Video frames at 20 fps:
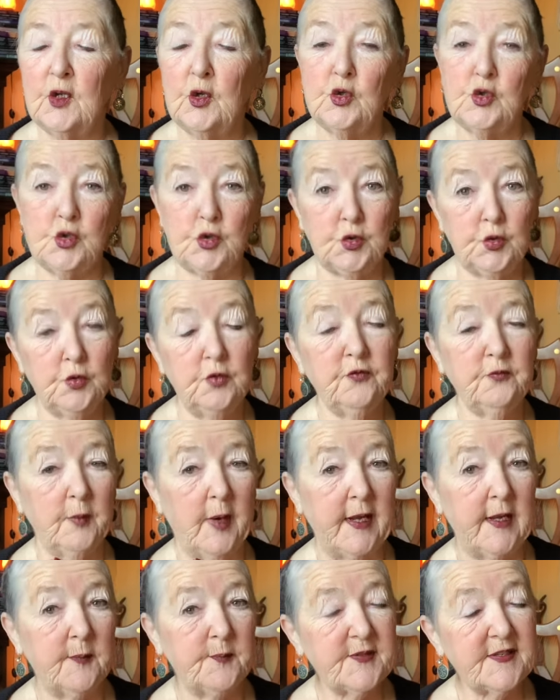two of
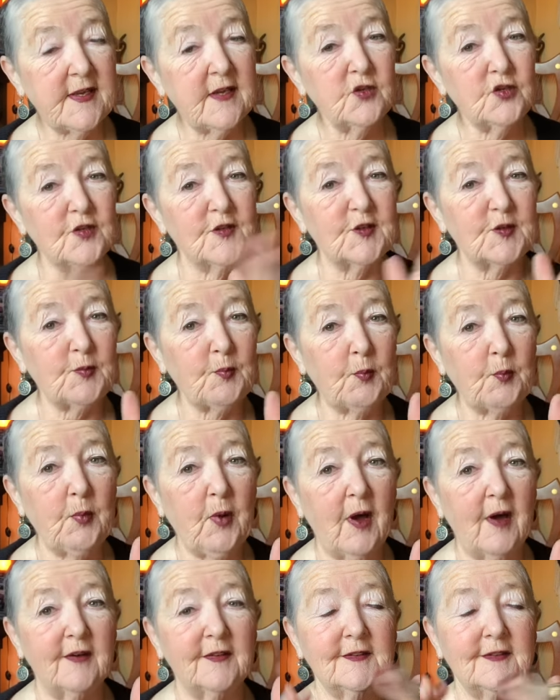my obsessions,
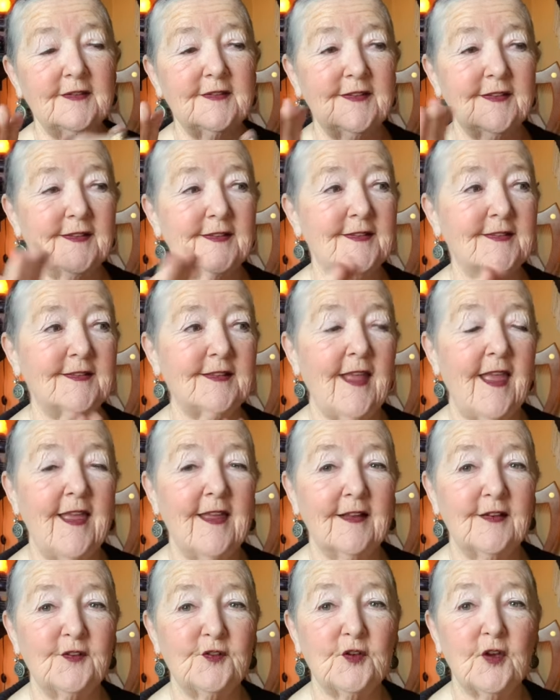politics
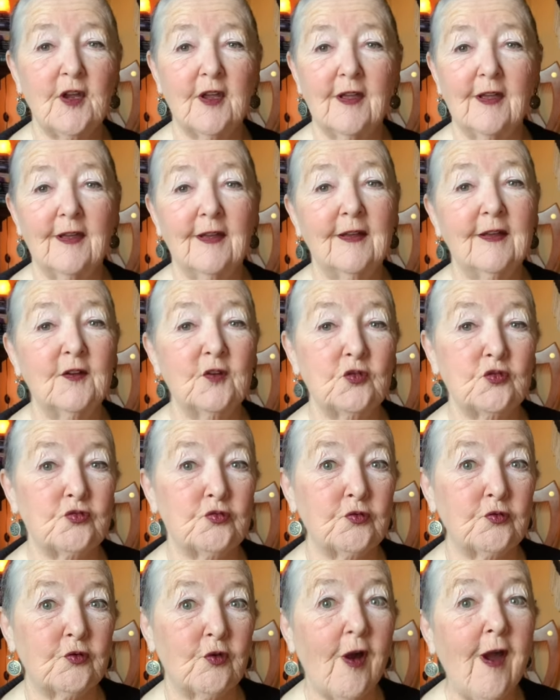and
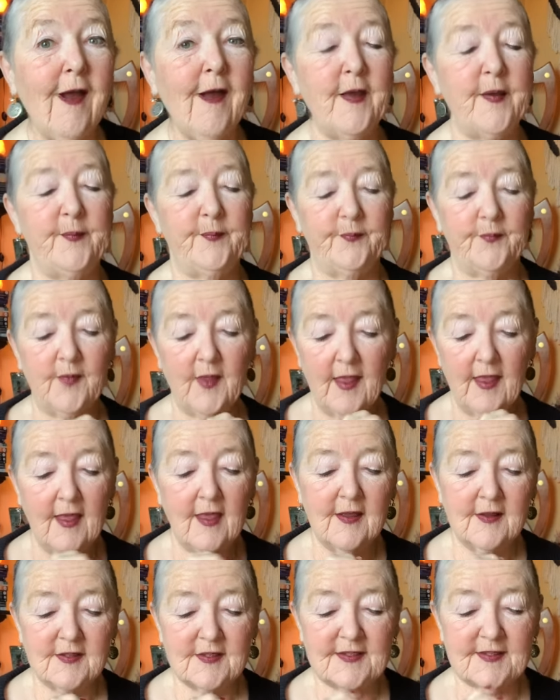true crime.
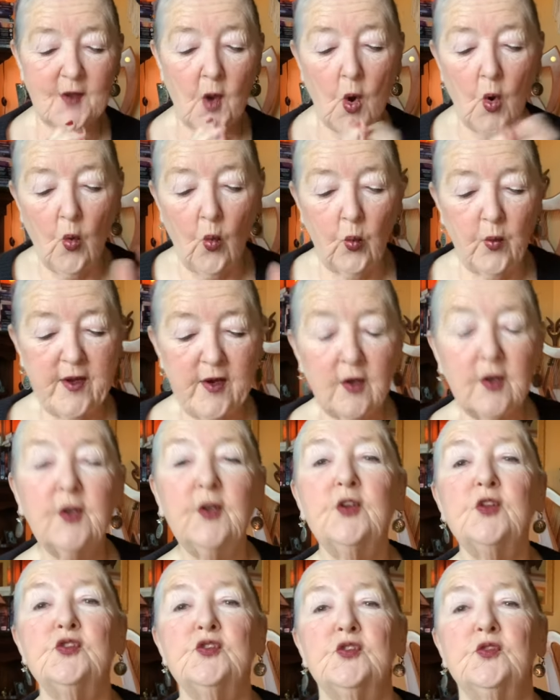So we are
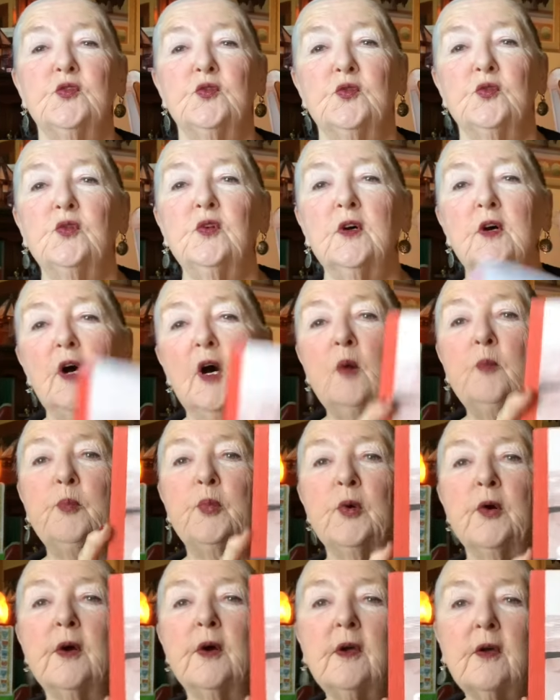going to do a
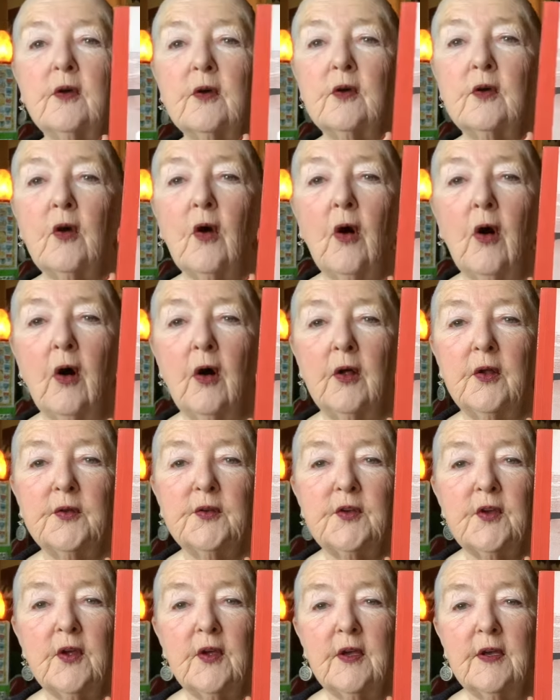book
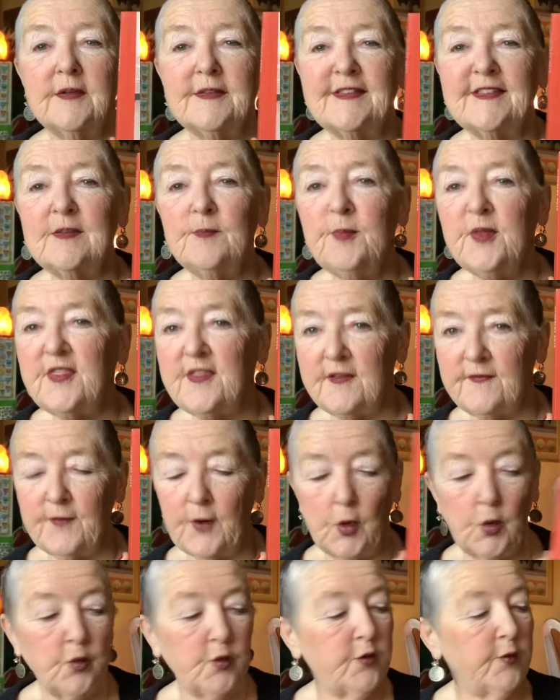called Sympathy
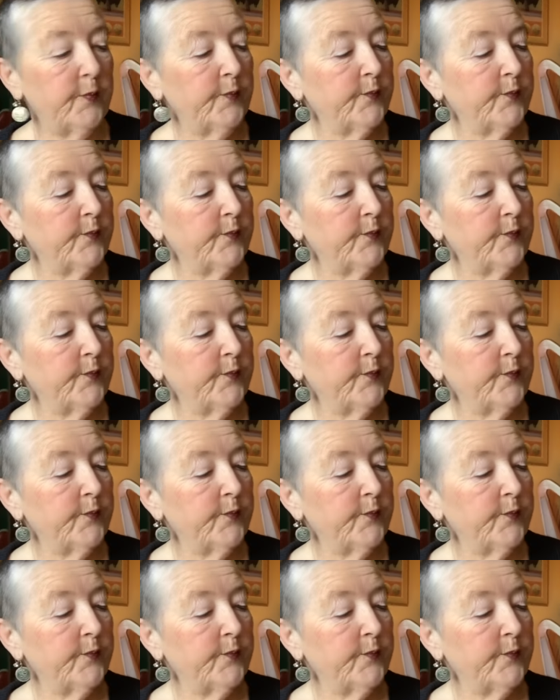Vote,